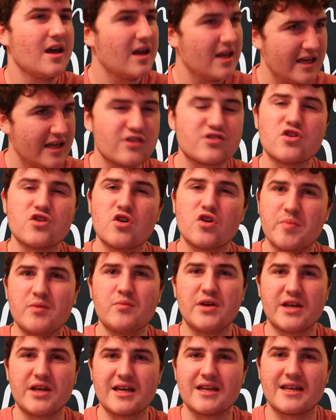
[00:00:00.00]
Here's
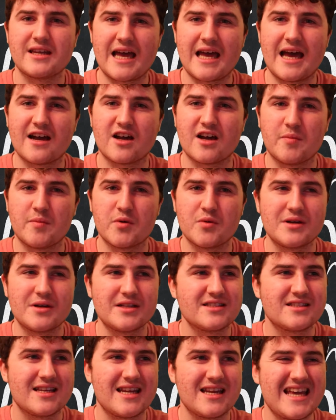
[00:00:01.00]
hoping we can get a couple
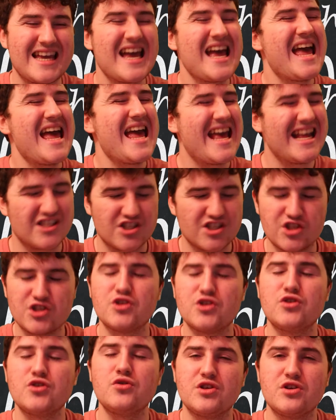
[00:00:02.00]
wins today. It's
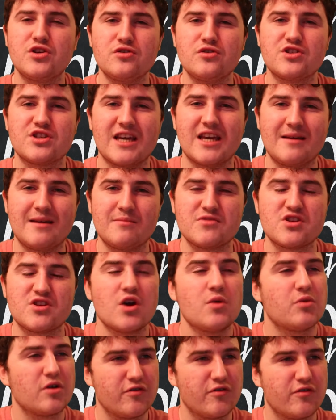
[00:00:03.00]
two huge games,
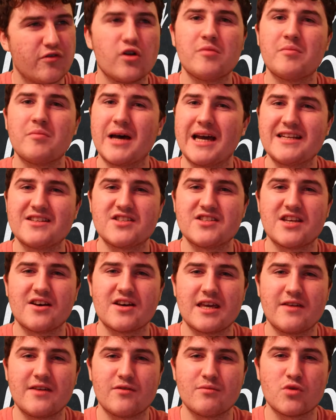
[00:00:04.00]
we're falling behind
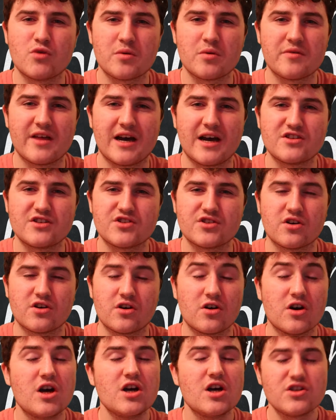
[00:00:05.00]
Celtic even more with that
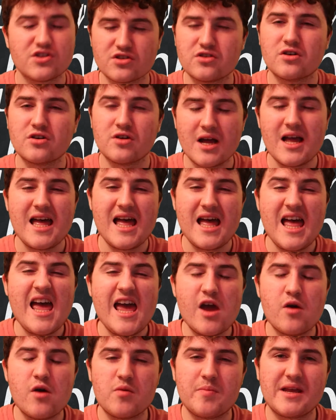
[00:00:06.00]
draw, so
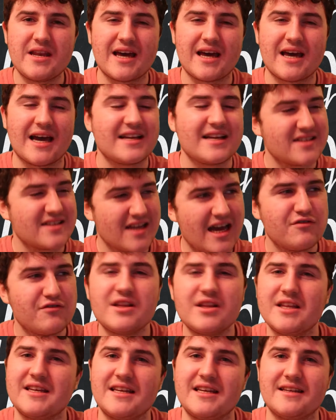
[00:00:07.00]
it would be nice. I
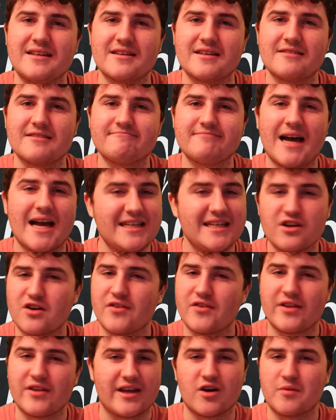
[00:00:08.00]
really need it. I need
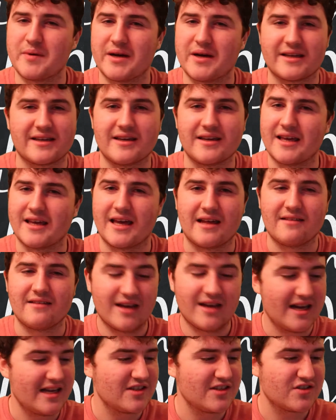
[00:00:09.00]
all the help I can get.
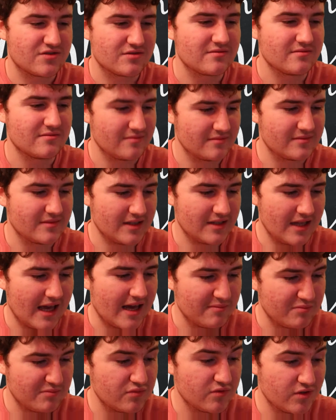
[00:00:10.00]
That is,
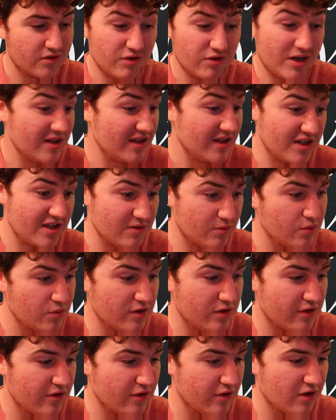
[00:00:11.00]
yeah, really, you
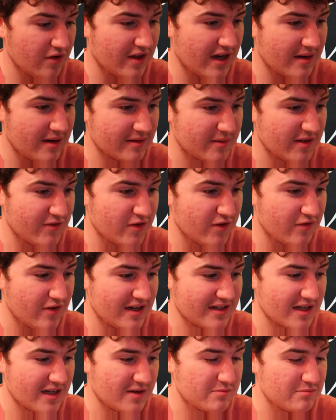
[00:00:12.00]
wouldn't have thought that given the
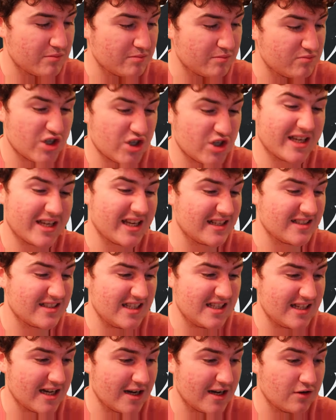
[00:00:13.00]
fact I'm drinking
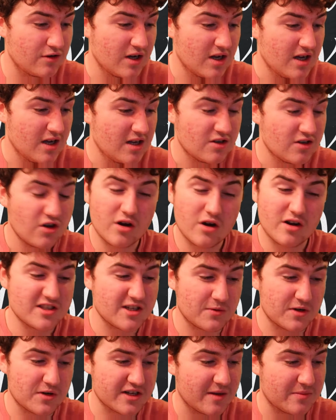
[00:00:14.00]
tea now. Not because I
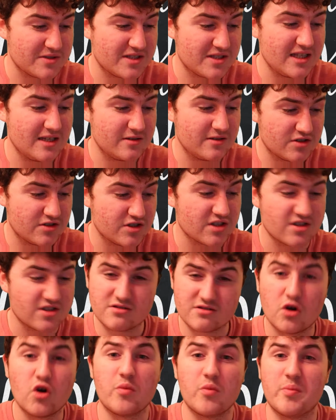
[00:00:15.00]
want a cup of tea,
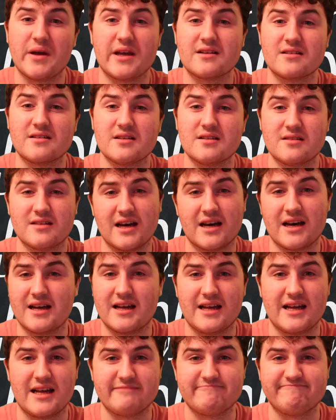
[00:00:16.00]
just hoping that
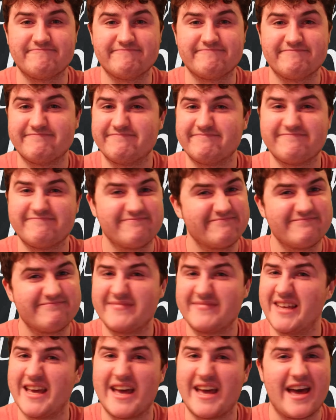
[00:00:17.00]

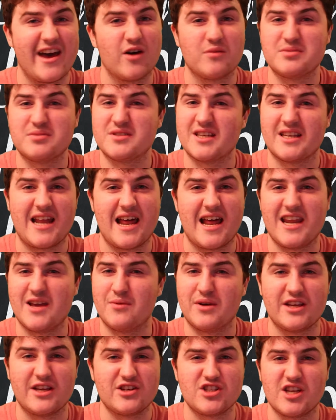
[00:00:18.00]
it helps in any
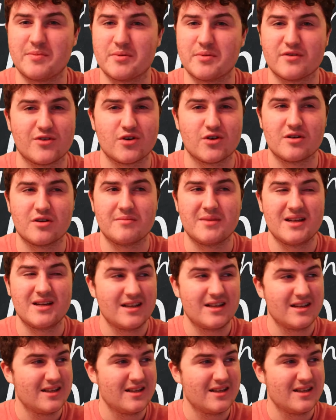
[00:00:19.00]
way, shape or form.